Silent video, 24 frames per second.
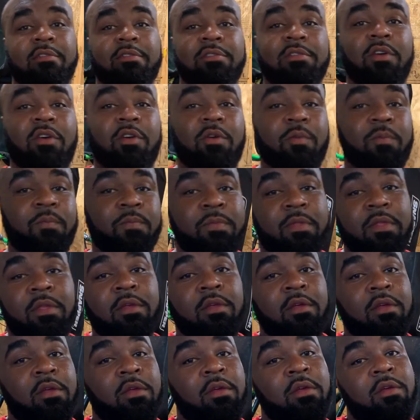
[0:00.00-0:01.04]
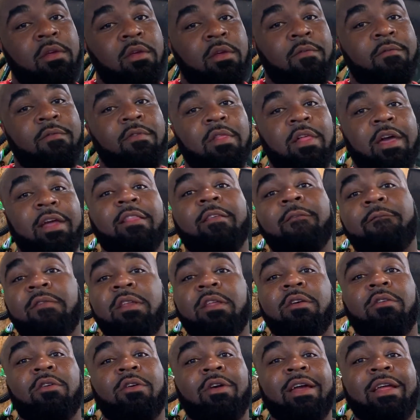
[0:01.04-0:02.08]
So if you like the
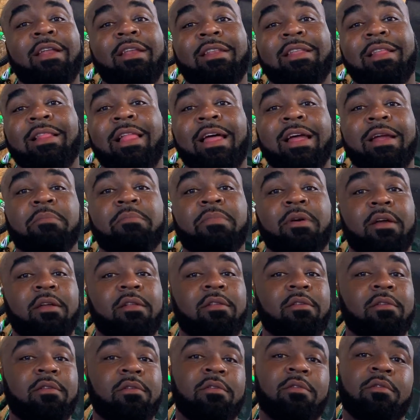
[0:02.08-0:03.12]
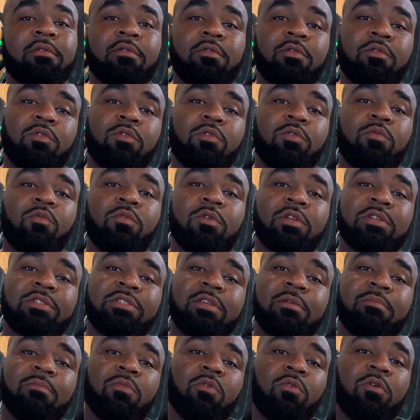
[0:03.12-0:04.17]
video, go ahead and hit the like button. If you want to
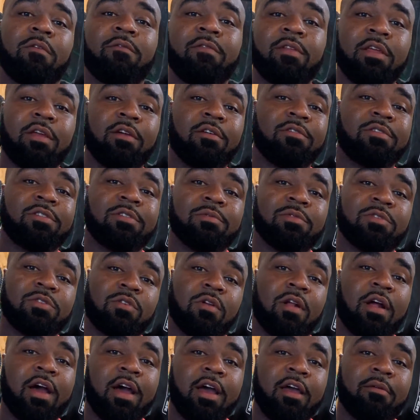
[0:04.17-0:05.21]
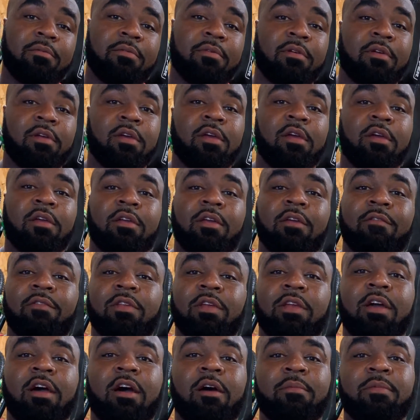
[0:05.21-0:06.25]
see more videos, subscribe. If you have any
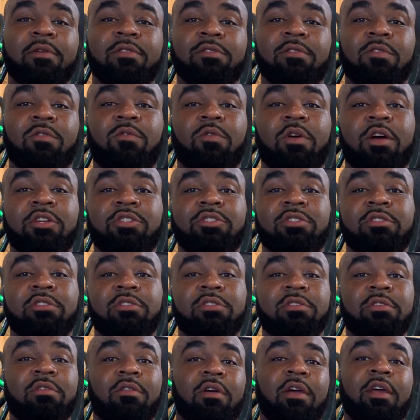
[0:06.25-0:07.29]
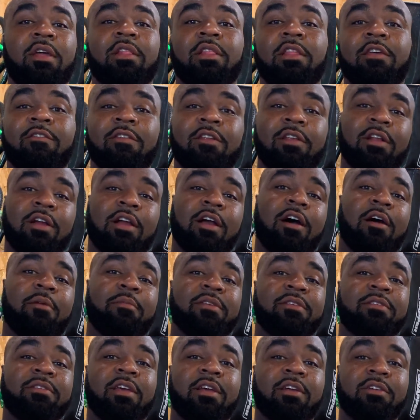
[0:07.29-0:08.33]
comments or questions, go ahead and leave it in the
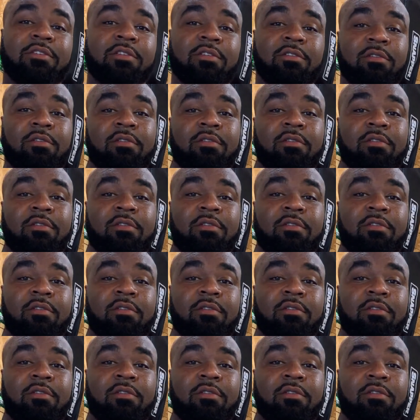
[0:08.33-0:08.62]
comment section.